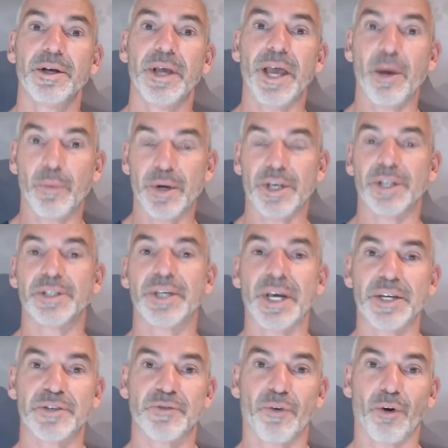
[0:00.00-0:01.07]
and we can
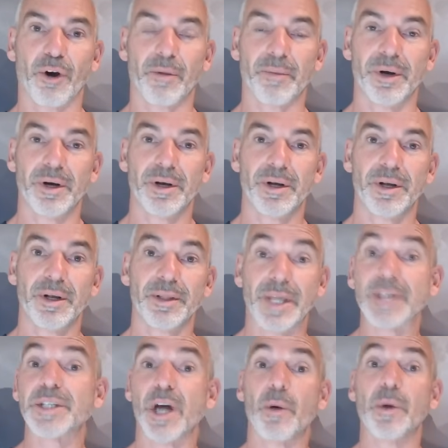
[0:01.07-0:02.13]
test for them.
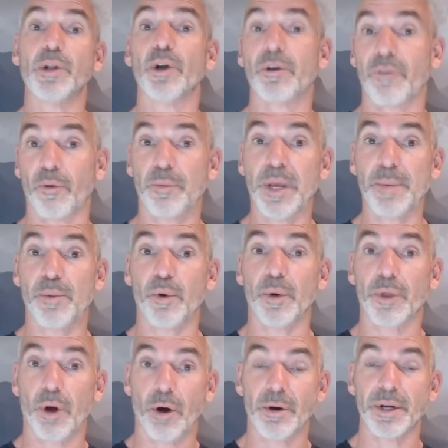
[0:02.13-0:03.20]
That's how we look for people
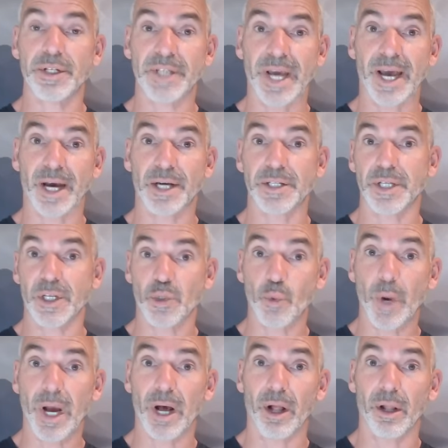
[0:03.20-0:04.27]
with heart attacks as
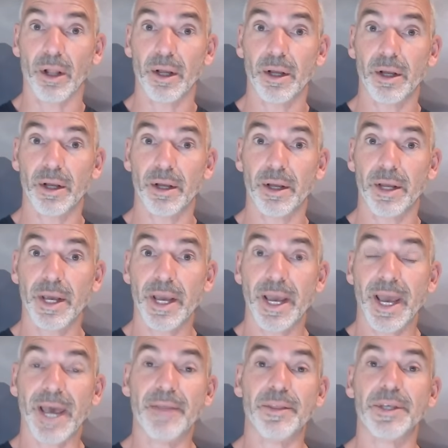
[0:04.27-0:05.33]
well.
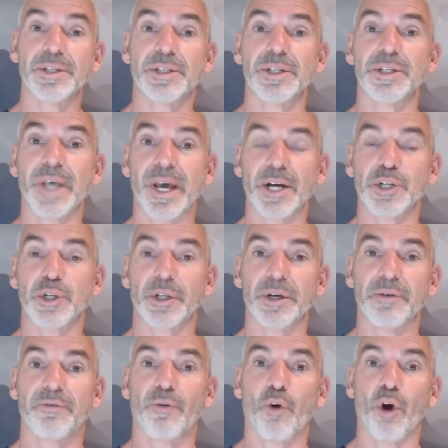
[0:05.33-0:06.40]
And this is actually a
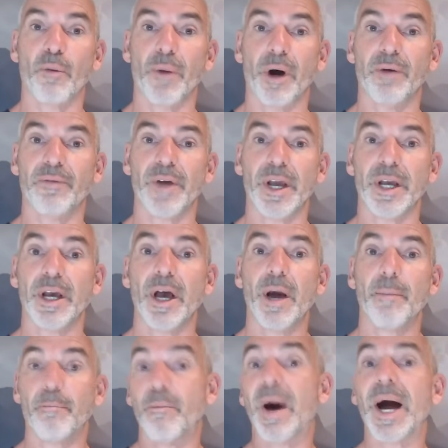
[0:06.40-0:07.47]
form of a
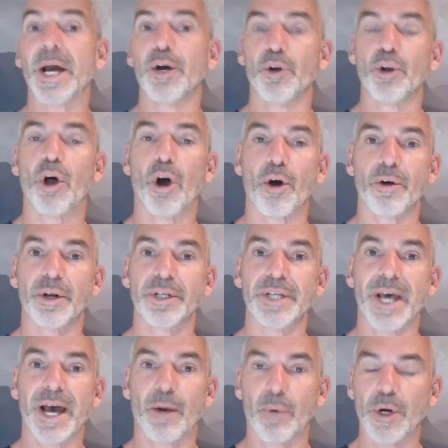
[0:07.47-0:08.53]
mild heart
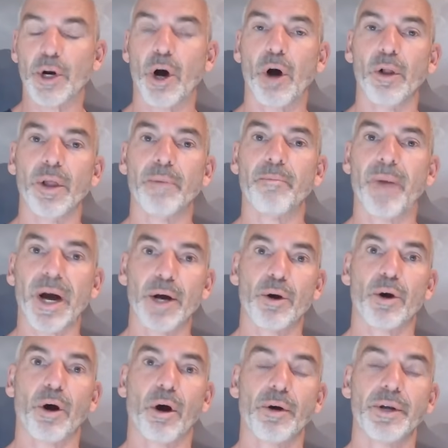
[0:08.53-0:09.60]
attack. We call it
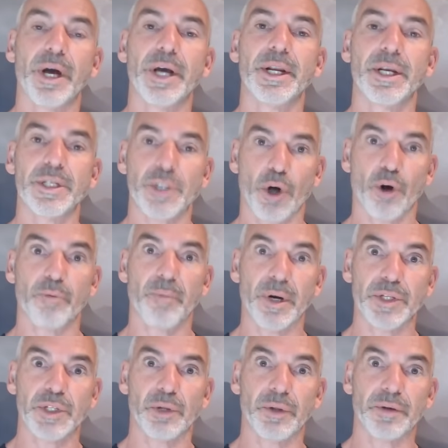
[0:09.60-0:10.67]
myocarditis, heart
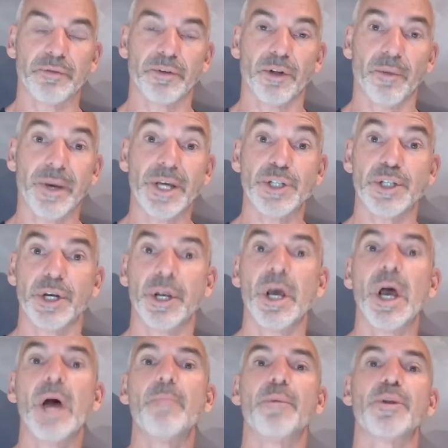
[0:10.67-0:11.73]
muscle inflammation,
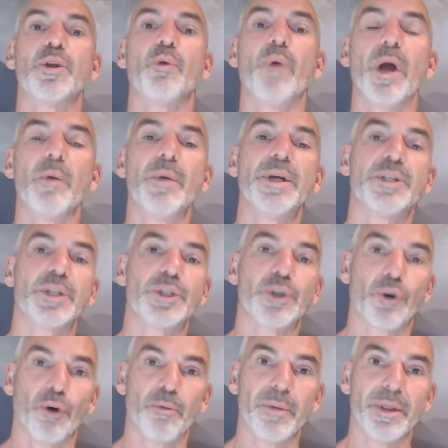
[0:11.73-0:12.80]
but the way we
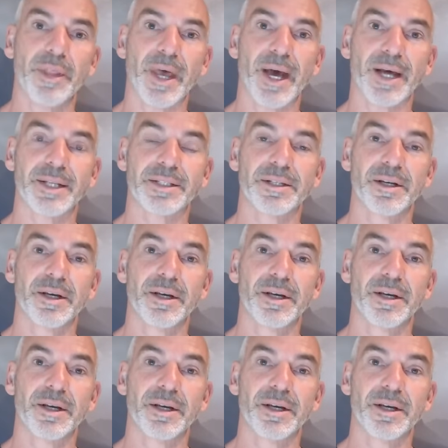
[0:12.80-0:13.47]
determine that